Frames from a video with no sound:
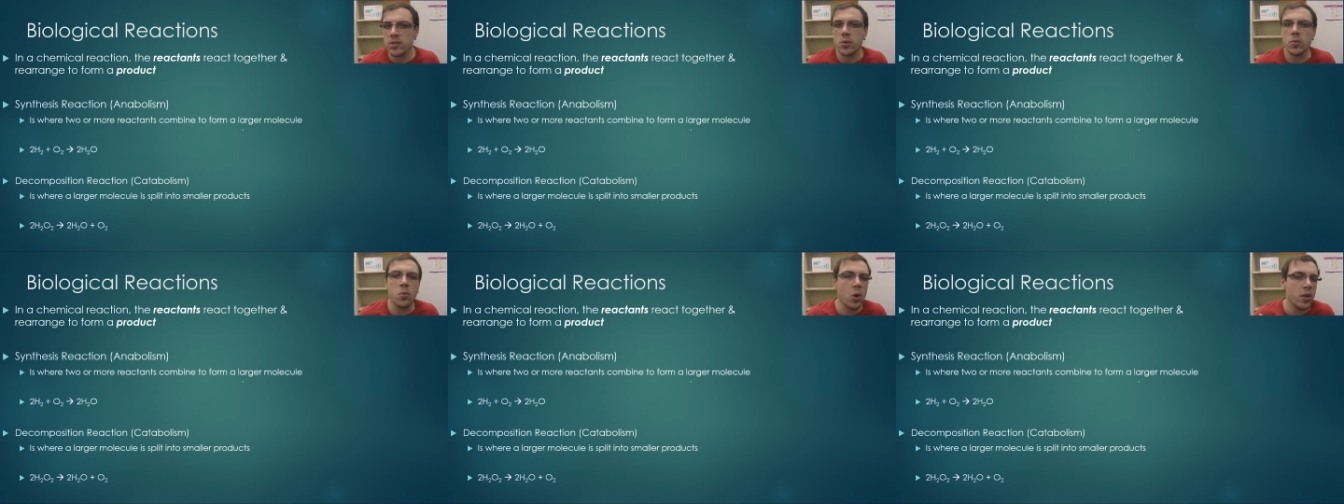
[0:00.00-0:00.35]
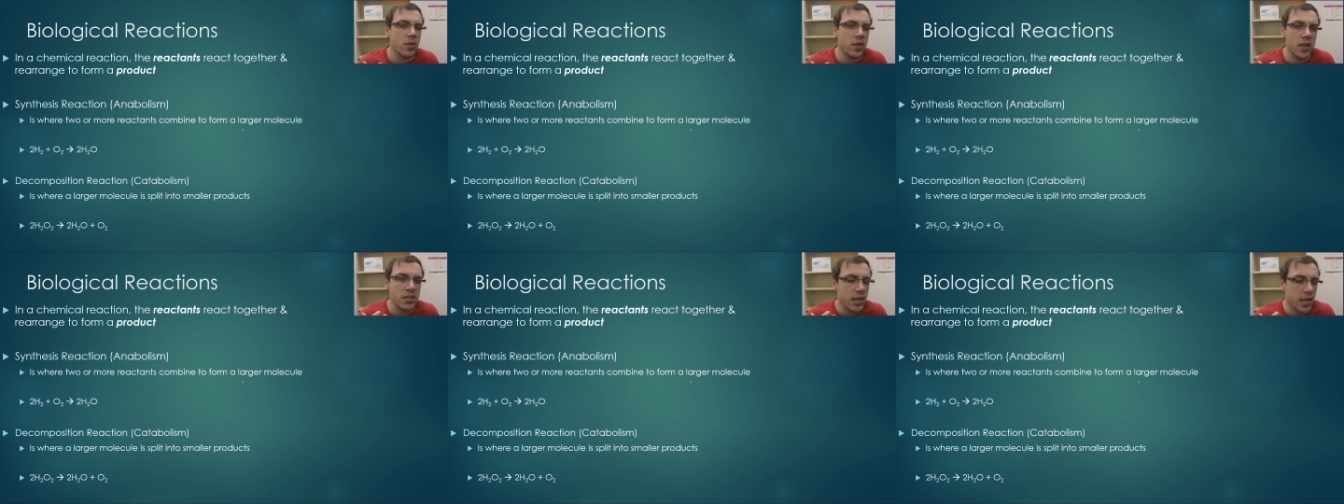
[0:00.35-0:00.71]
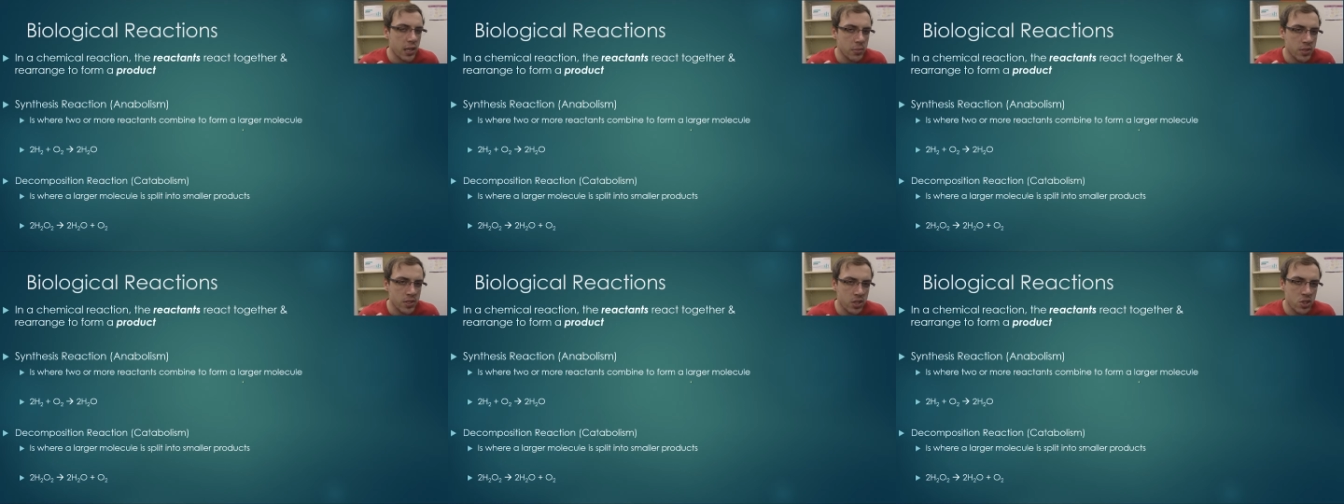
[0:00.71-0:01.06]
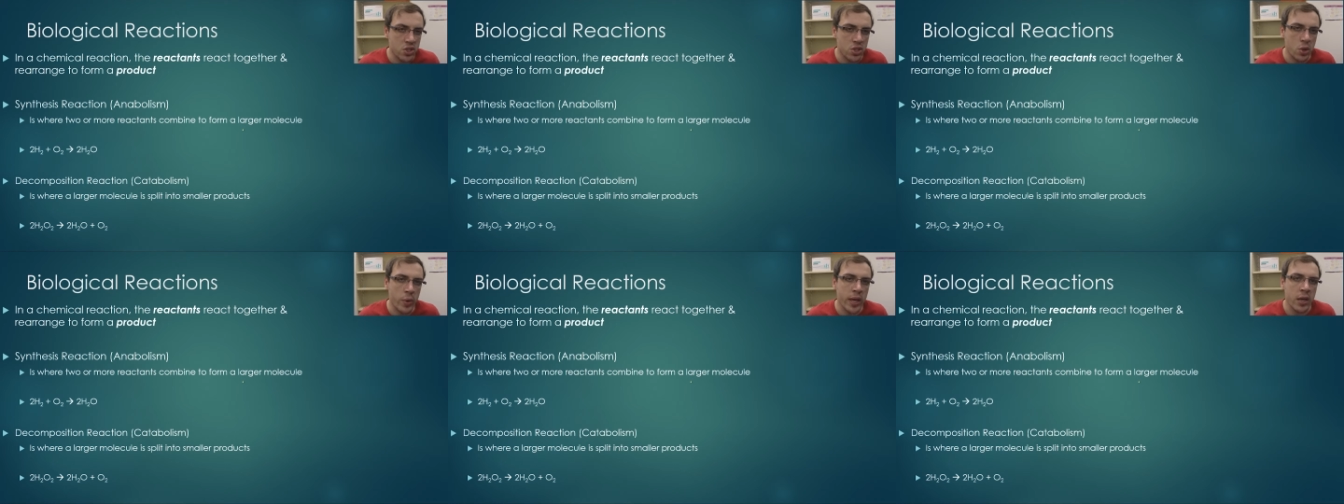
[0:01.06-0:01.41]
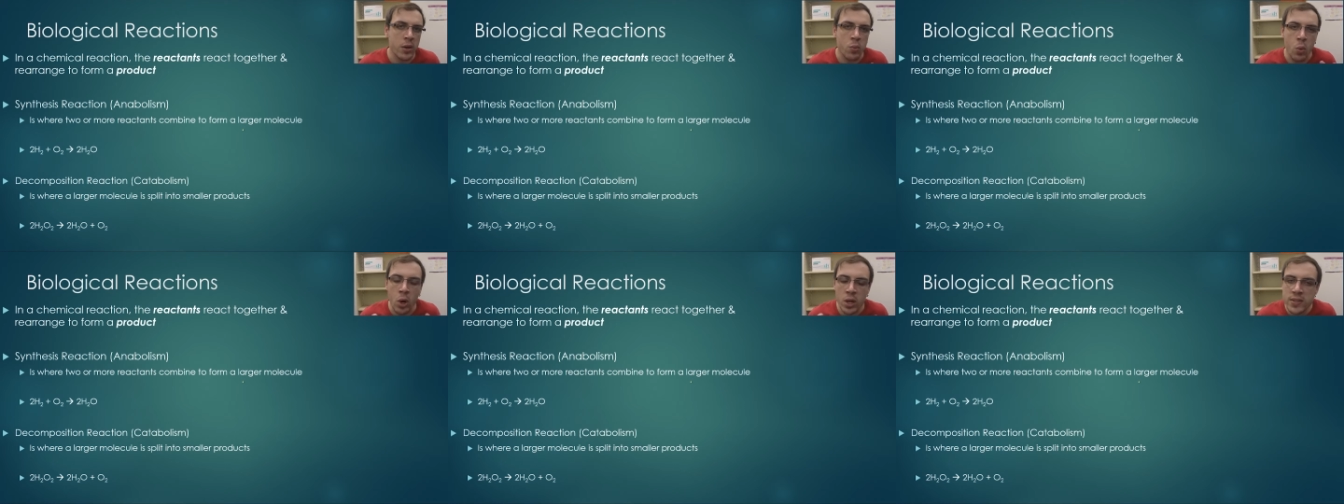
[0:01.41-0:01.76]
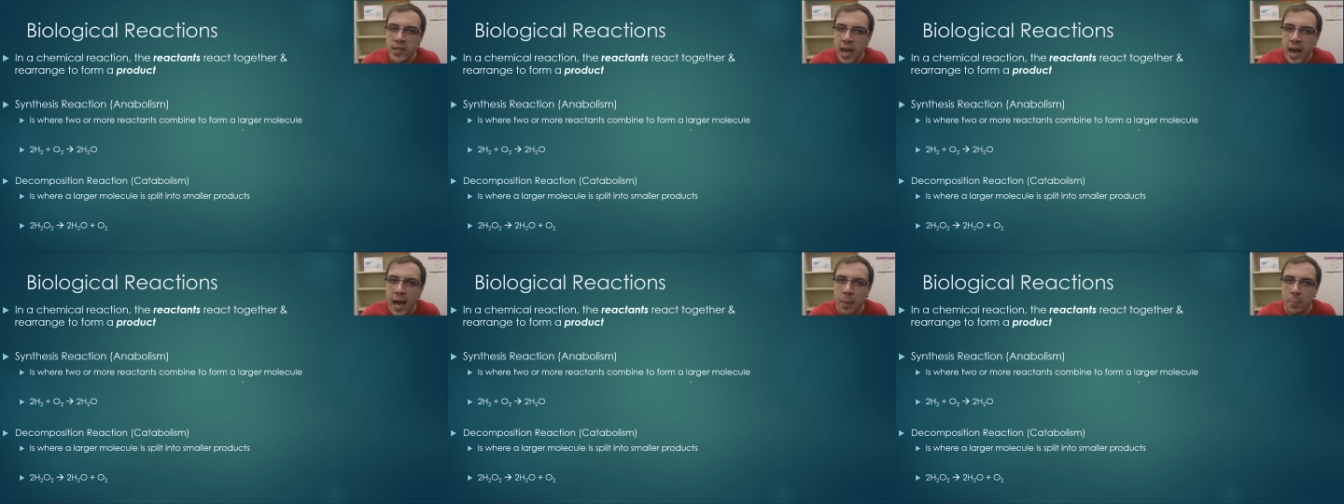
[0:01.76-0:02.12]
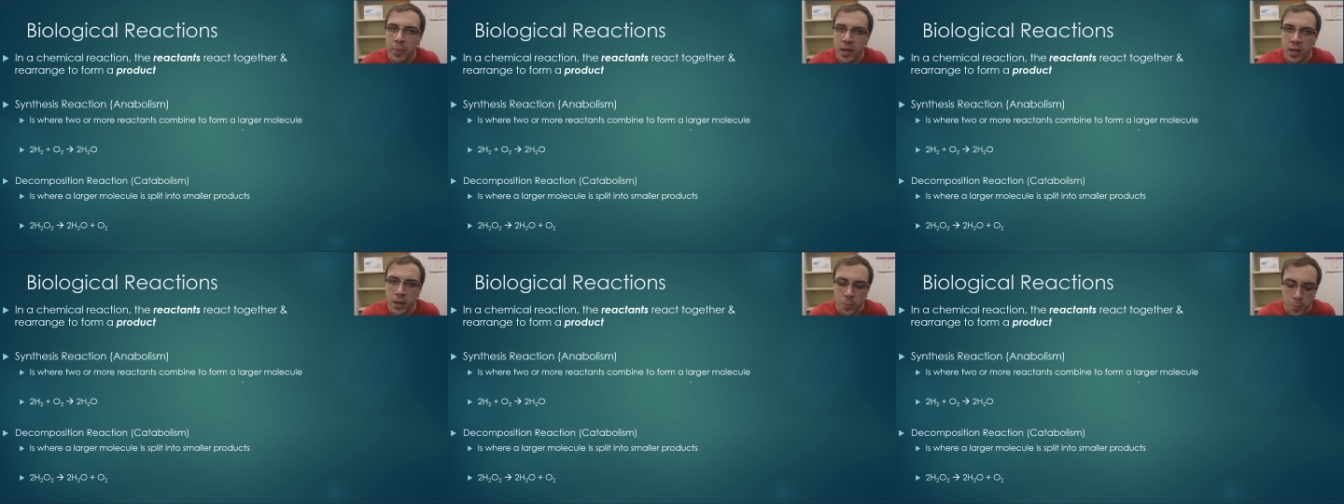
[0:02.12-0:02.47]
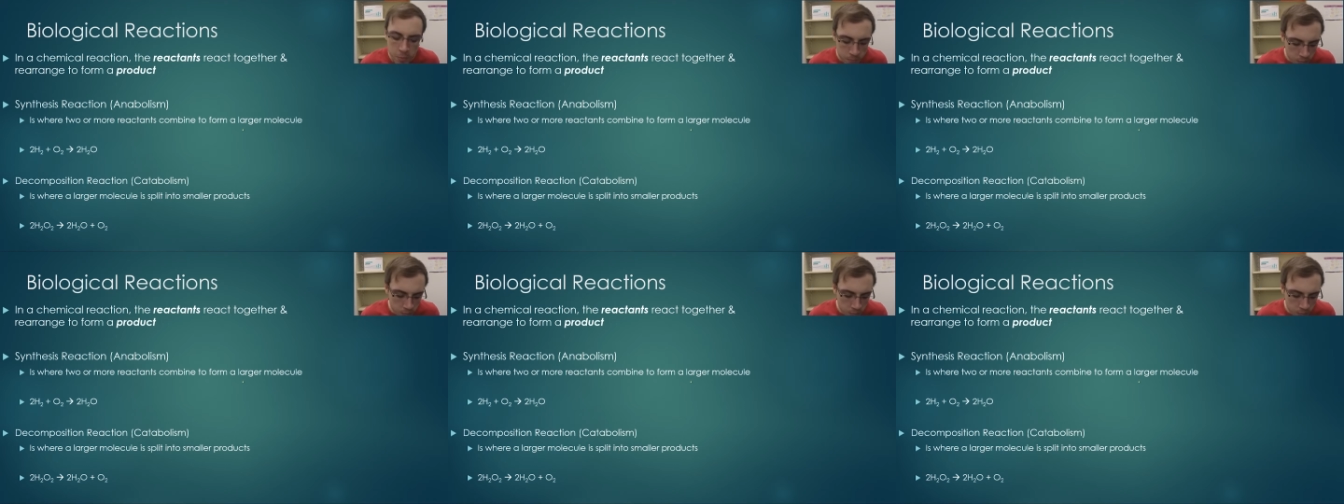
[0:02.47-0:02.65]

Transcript: to what these elements are doing and what's happening.